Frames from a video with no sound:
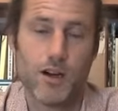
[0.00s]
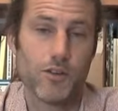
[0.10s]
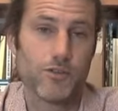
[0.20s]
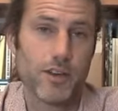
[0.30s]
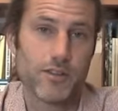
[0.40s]

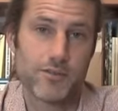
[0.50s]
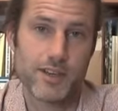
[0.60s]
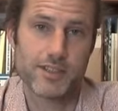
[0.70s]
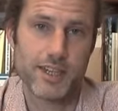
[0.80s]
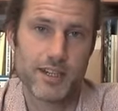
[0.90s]
On further
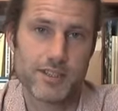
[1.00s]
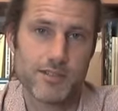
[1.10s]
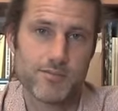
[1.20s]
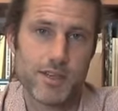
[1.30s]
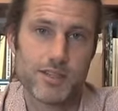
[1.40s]

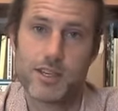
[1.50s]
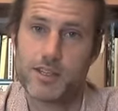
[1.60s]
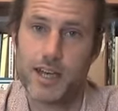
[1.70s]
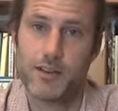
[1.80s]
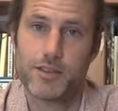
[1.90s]
investigation, it
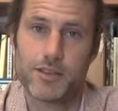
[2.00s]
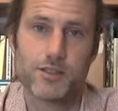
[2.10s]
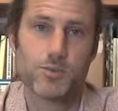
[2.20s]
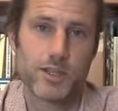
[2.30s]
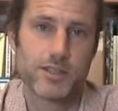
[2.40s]
turned out that
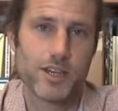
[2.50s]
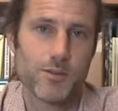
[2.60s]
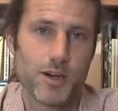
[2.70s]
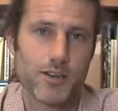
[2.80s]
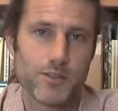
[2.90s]
these wind
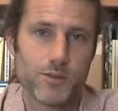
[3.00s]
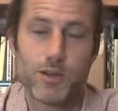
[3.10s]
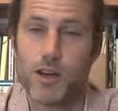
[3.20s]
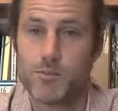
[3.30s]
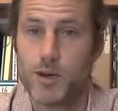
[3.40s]
turbines
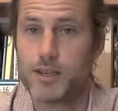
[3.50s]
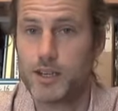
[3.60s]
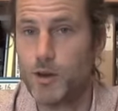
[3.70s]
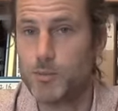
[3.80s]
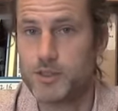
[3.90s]
were owned by
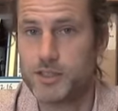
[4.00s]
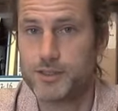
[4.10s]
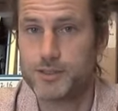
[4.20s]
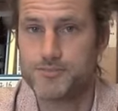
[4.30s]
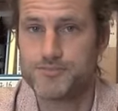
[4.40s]

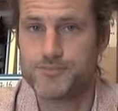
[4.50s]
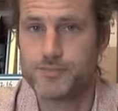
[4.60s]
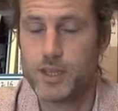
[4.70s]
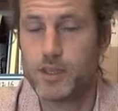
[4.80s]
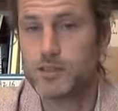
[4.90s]
cooperatives.
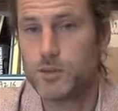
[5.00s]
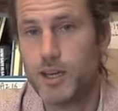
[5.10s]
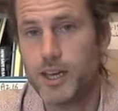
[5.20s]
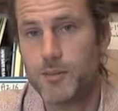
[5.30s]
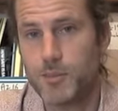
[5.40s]
So
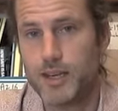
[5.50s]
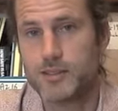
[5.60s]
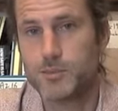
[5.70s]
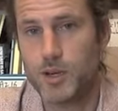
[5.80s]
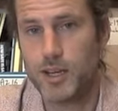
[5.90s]
I came back
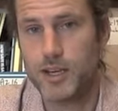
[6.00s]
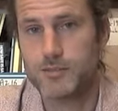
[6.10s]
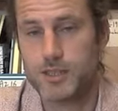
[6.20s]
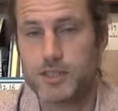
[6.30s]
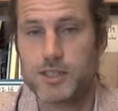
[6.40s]
to Brighton
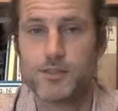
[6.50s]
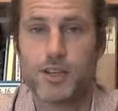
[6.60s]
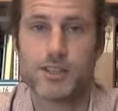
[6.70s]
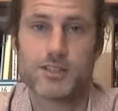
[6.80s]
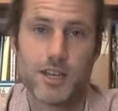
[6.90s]
to see if
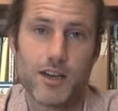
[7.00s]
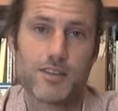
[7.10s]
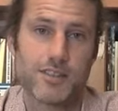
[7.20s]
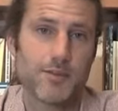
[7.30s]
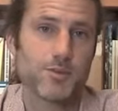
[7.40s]
I could start
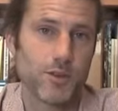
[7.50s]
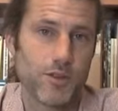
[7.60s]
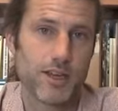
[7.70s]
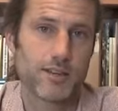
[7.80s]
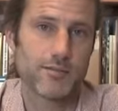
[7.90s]
the same sort of
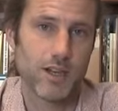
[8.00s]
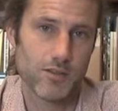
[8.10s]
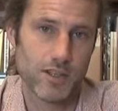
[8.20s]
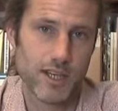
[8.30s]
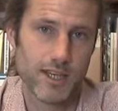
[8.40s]
thing
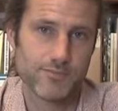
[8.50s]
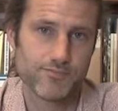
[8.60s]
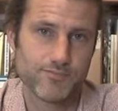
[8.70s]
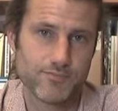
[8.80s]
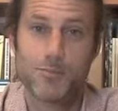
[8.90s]
over here.
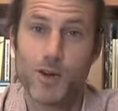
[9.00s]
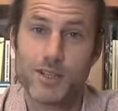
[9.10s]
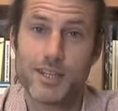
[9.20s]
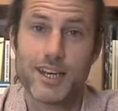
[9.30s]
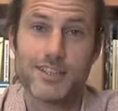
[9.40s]

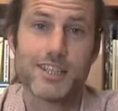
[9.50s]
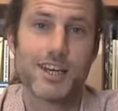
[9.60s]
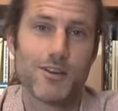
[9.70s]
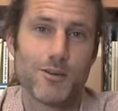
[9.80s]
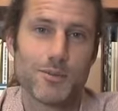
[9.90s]
Brighton Energy
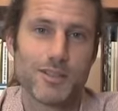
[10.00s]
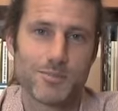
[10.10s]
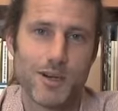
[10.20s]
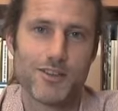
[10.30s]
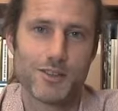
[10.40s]
Co-op
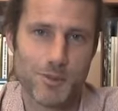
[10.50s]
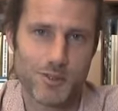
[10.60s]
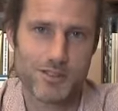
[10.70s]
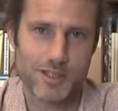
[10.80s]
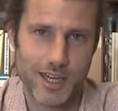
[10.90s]
is my
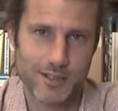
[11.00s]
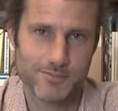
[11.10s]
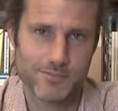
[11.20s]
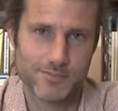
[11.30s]
response to that.